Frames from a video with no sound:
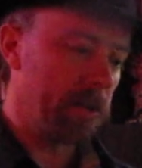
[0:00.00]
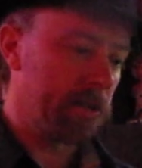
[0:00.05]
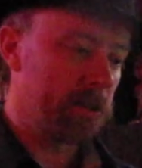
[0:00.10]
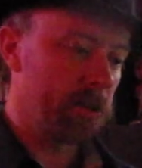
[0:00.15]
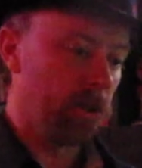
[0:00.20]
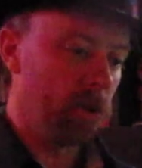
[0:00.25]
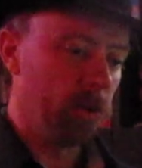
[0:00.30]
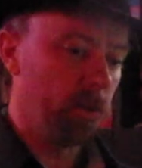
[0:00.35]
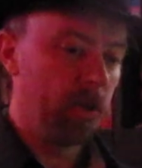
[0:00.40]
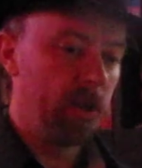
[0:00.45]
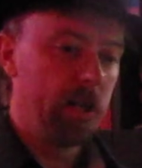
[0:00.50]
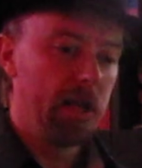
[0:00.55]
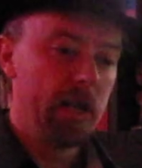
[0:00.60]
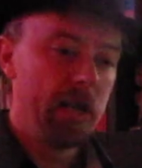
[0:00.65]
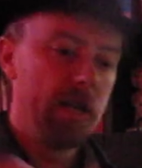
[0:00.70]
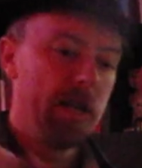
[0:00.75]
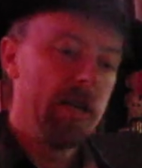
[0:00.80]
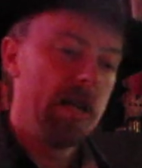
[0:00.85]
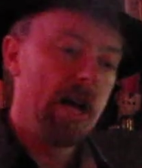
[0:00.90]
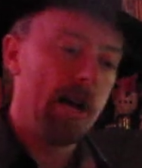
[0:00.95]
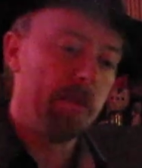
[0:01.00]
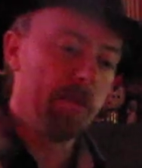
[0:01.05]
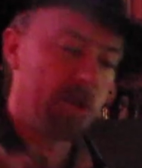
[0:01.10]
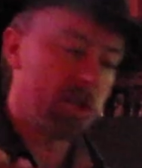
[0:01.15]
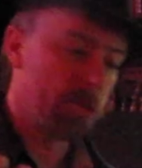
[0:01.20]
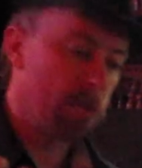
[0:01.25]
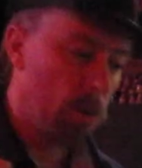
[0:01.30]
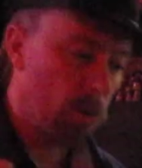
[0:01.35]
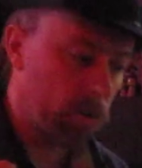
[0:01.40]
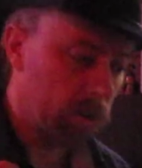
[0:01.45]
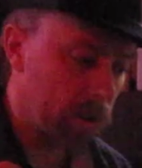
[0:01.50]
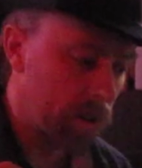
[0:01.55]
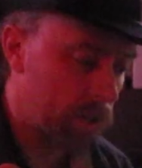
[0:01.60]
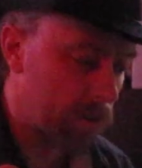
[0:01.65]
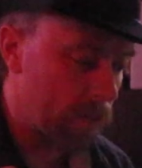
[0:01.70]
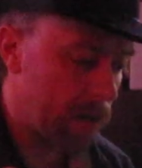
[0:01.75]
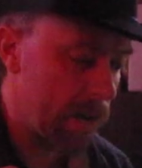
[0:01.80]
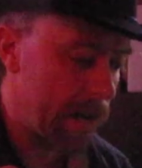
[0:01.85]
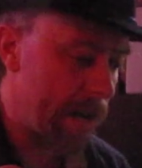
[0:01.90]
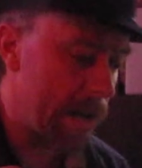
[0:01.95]
So I'm going to smoke this
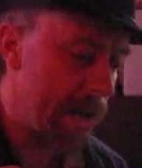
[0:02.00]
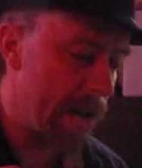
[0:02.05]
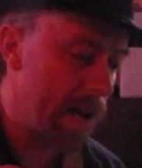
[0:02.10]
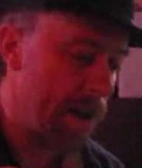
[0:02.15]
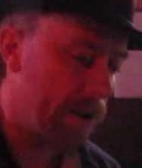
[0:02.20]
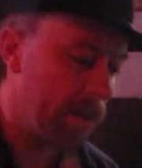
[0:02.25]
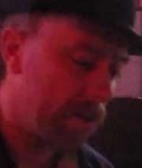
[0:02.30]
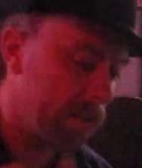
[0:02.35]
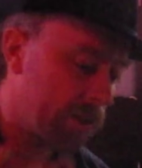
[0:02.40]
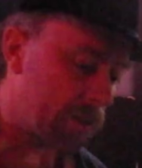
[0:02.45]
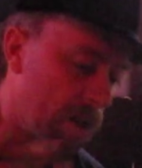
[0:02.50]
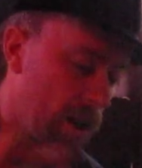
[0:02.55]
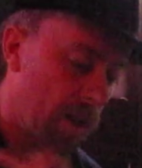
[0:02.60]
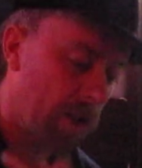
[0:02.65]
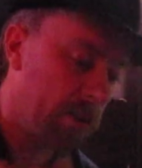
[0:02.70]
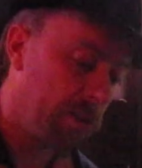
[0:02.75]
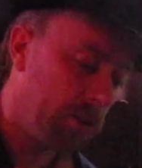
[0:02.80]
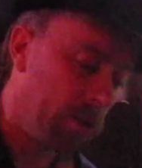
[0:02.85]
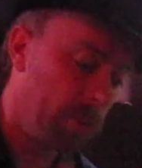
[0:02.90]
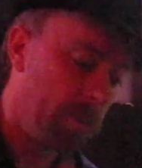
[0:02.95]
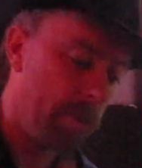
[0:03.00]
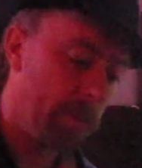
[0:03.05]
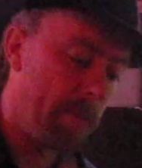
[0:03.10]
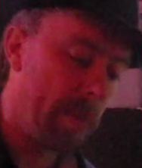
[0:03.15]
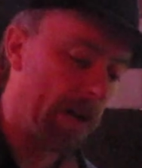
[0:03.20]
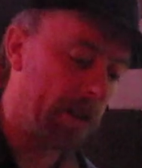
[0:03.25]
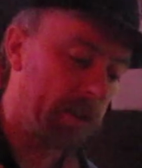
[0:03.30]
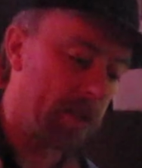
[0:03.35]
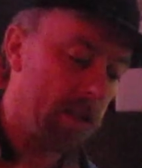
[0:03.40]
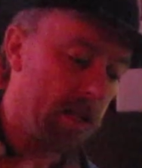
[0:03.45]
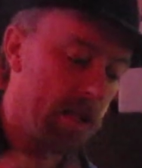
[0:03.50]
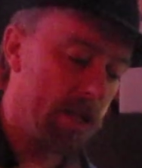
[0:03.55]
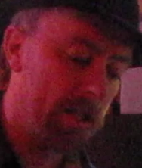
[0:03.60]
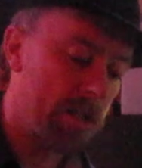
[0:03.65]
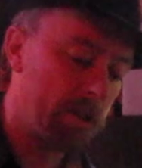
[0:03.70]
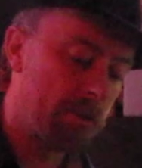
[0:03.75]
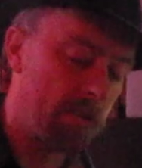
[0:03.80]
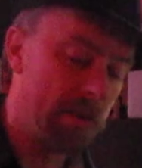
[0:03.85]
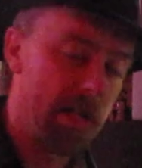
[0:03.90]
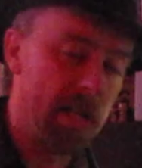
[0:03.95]
right now and talk a little bit about the
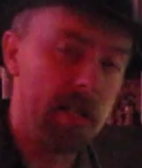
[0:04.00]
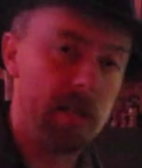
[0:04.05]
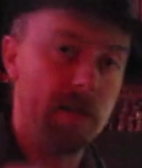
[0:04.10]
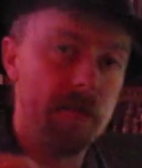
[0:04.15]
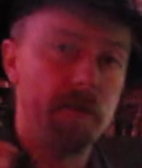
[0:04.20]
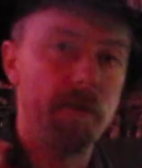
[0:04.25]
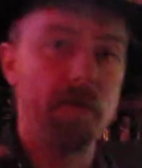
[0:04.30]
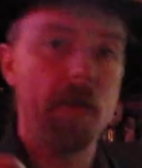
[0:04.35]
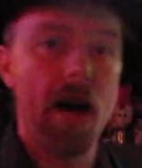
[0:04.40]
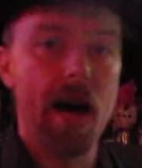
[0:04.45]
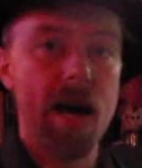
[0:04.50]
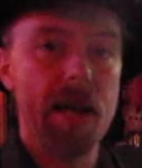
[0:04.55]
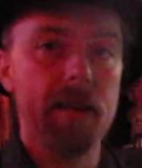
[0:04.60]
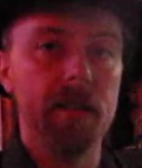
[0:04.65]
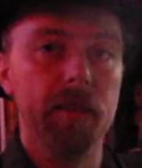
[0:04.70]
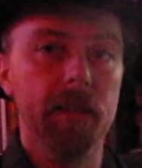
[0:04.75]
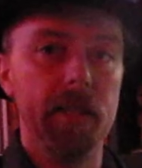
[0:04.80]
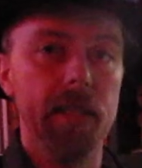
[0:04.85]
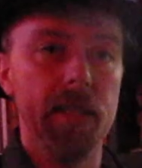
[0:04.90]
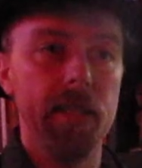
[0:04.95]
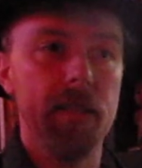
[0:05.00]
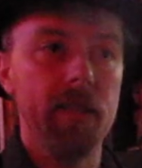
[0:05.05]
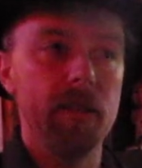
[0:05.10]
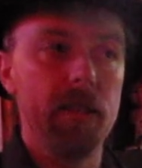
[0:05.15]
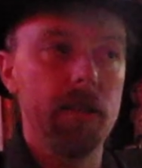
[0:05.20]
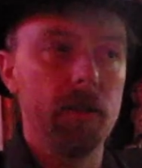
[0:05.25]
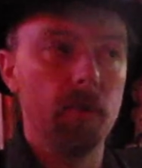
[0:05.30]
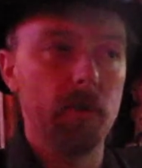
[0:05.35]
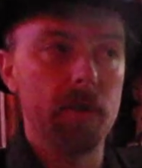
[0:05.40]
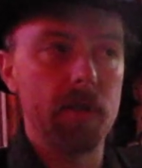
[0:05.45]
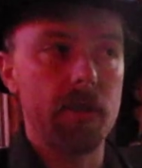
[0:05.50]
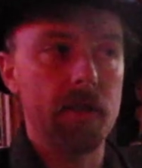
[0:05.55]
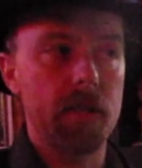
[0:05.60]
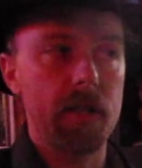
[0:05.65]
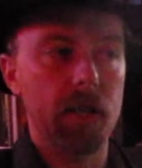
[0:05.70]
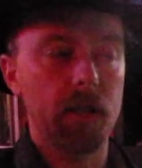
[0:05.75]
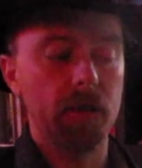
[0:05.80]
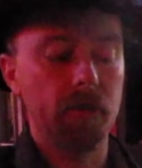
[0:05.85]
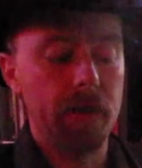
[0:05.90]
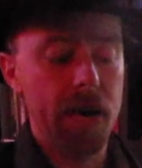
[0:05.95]
history, and then finally I'm going to
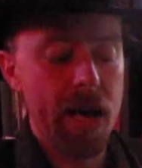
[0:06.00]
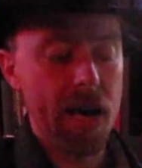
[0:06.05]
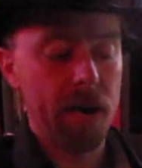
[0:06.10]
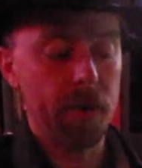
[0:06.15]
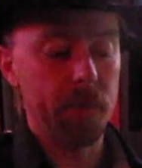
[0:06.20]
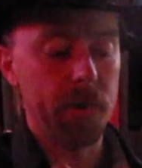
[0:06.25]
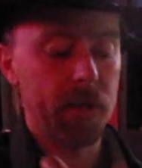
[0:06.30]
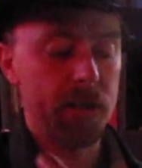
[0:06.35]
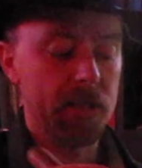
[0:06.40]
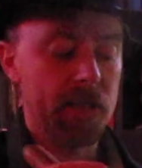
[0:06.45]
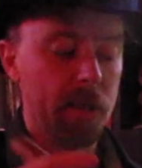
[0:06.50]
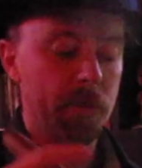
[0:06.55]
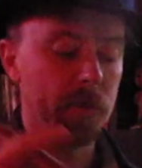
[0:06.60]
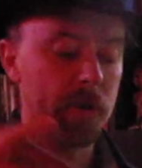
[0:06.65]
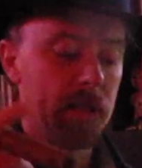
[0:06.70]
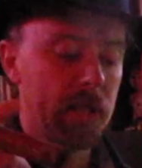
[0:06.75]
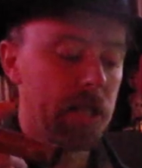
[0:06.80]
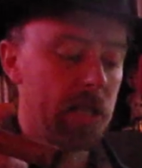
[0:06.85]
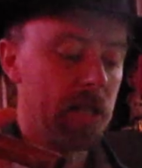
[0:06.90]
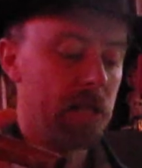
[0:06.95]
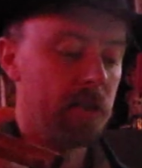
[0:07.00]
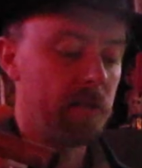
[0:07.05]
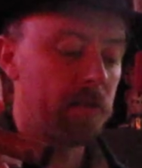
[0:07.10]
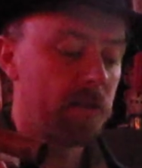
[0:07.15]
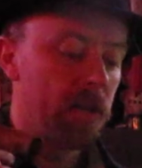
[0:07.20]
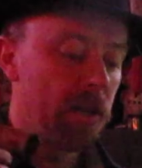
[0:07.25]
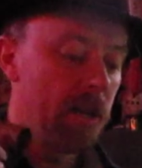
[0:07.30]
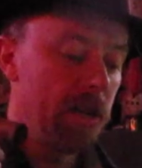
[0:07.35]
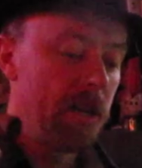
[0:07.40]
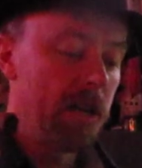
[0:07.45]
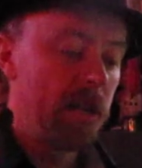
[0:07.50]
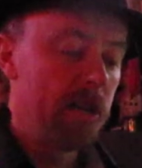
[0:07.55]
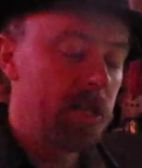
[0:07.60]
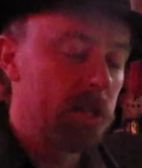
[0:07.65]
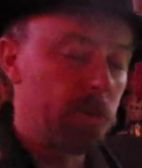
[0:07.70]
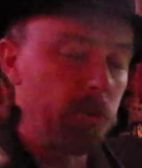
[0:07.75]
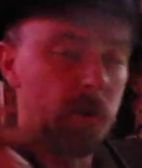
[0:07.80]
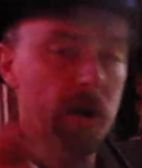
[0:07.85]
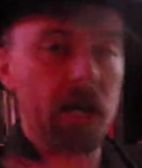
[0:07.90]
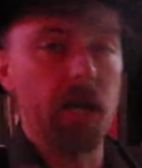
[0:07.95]
stick around because I'm going to give
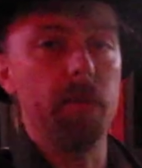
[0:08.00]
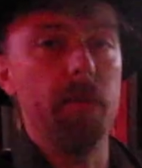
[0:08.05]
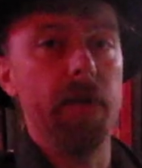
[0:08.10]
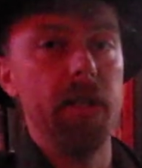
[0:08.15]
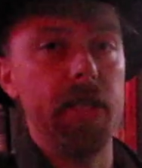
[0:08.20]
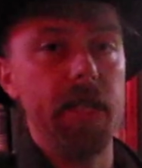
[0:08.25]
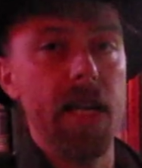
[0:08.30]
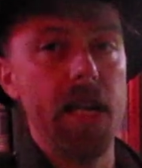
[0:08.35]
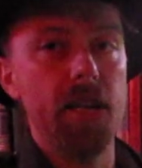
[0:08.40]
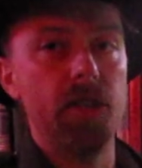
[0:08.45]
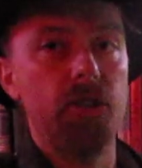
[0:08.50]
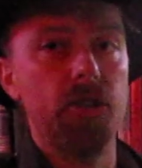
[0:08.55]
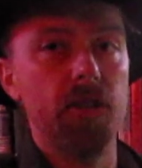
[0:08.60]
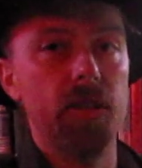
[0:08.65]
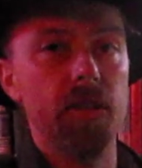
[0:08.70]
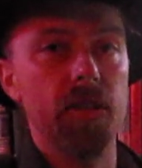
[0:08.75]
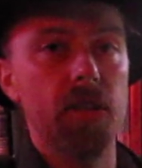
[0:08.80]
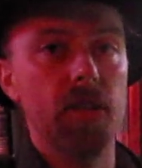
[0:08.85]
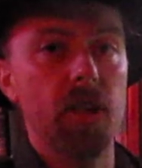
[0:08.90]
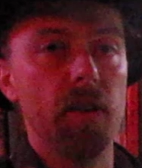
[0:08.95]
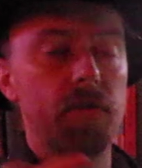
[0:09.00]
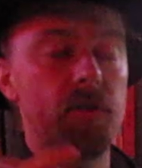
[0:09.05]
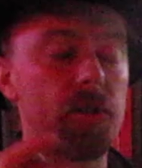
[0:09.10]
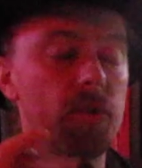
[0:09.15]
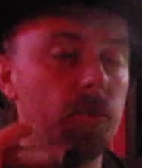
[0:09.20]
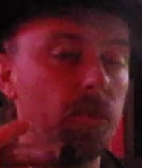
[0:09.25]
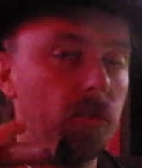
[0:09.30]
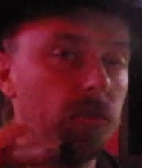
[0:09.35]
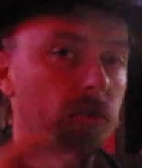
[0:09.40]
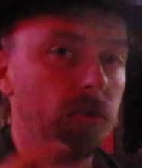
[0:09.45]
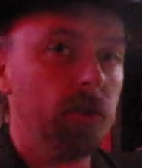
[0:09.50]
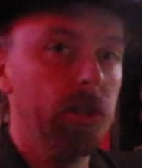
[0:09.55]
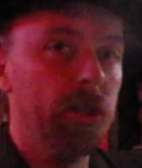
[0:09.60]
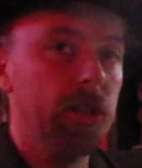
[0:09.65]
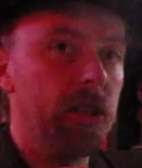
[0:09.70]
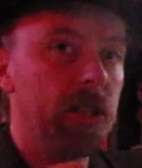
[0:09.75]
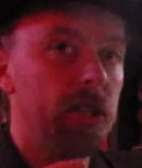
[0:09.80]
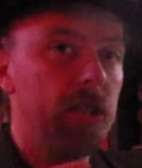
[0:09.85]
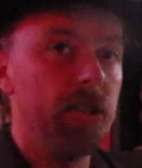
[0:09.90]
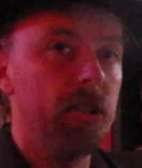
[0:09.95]
some recommendations of some
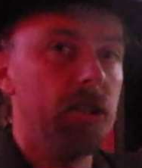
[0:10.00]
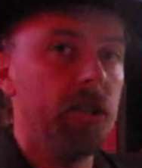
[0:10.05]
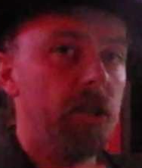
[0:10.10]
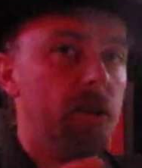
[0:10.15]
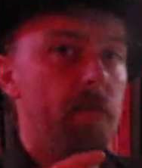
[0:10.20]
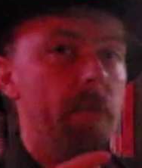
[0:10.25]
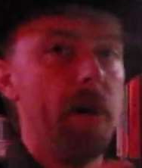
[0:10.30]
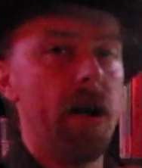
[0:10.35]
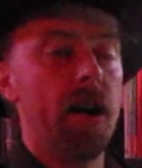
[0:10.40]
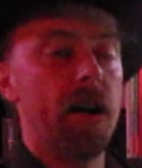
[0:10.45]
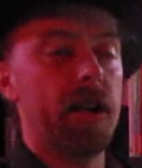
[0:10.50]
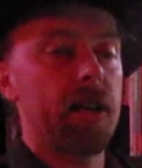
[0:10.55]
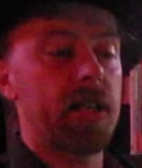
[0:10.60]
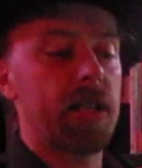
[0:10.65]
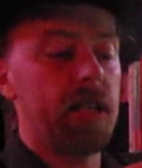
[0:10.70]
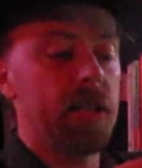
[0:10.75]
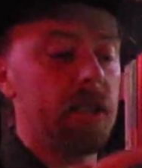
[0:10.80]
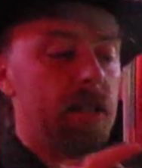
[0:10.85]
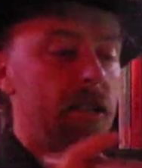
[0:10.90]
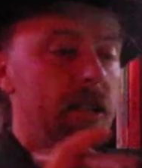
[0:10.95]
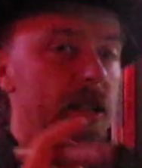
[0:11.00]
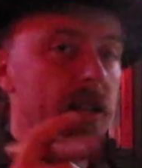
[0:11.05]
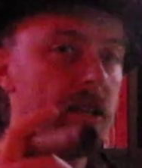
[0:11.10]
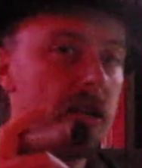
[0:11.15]
really good American